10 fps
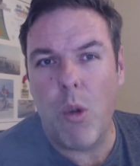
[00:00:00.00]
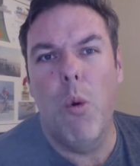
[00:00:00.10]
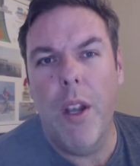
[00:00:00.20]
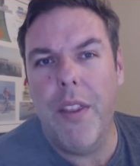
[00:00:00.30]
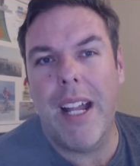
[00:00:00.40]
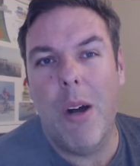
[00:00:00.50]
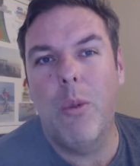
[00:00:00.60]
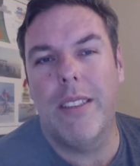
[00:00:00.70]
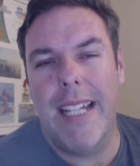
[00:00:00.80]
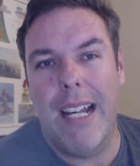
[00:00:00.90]
One thing I
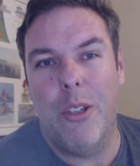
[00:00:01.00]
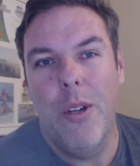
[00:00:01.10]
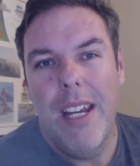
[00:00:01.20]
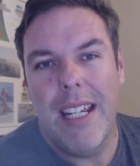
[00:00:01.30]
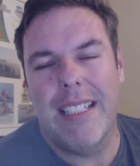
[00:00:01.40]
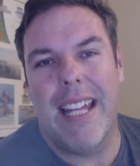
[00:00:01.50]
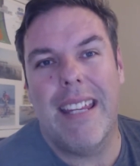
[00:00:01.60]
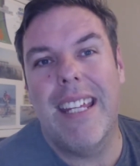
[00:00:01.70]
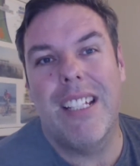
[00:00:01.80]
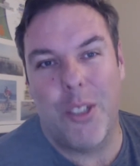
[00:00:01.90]
will tell you is
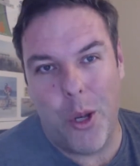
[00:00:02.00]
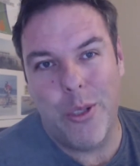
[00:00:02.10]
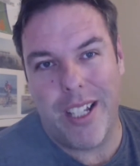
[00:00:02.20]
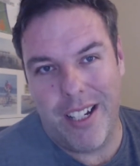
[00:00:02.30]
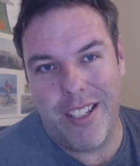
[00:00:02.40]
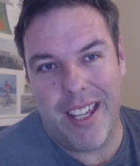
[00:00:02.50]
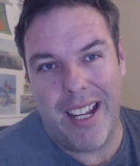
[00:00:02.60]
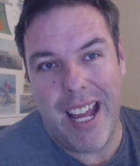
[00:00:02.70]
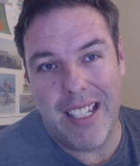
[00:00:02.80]
that there is no such thing